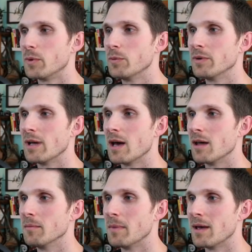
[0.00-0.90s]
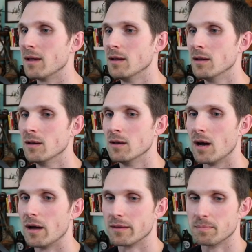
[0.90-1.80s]
we wouldn't have had met,
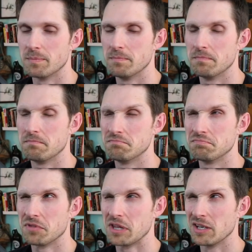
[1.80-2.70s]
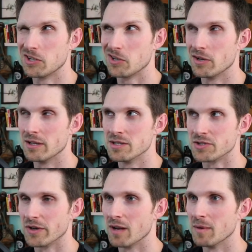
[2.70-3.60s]
I th- think on
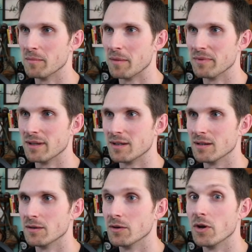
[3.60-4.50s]
Instagram, I'm, I'm, thinking, or